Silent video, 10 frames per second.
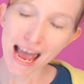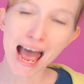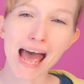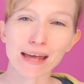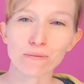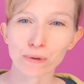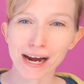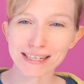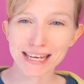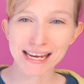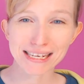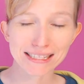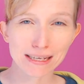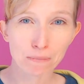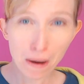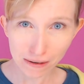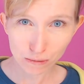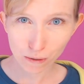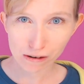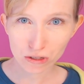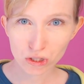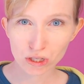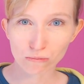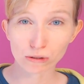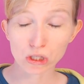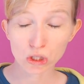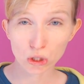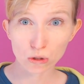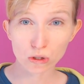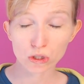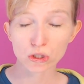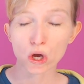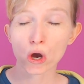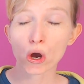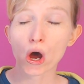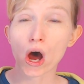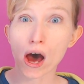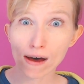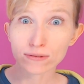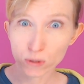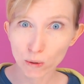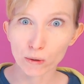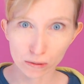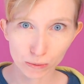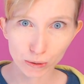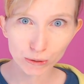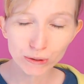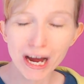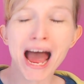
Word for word: and prize A is a pocket watch which looks adorable,